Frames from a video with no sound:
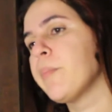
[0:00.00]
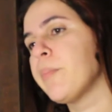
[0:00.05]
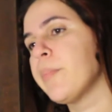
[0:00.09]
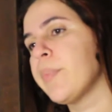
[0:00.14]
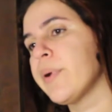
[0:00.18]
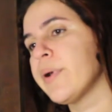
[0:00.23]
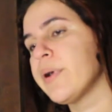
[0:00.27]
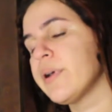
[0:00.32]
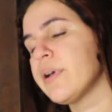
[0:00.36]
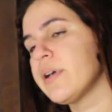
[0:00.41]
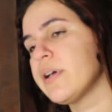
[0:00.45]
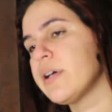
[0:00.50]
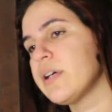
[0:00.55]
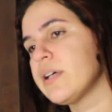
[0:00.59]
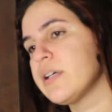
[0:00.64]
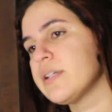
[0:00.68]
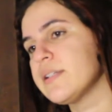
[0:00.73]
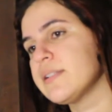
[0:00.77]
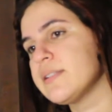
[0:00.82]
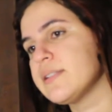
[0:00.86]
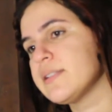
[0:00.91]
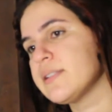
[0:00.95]

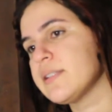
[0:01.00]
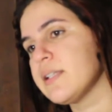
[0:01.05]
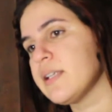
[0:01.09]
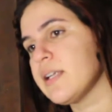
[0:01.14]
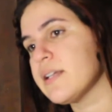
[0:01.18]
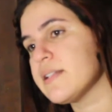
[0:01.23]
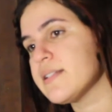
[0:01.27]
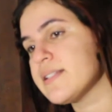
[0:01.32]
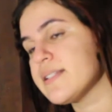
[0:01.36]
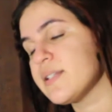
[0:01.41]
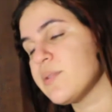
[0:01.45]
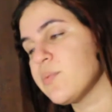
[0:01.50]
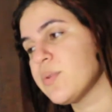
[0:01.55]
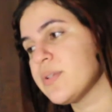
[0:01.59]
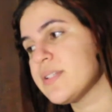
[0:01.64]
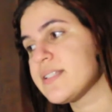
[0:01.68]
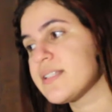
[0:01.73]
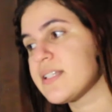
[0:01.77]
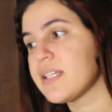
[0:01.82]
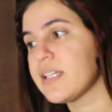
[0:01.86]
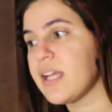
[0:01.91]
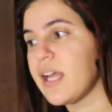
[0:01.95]
But let's see
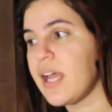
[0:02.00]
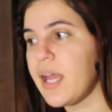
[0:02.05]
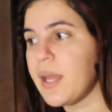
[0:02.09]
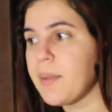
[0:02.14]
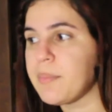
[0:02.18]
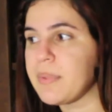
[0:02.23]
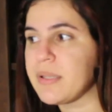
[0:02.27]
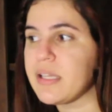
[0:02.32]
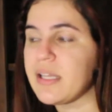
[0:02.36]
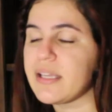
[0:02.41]
what's gonna happen.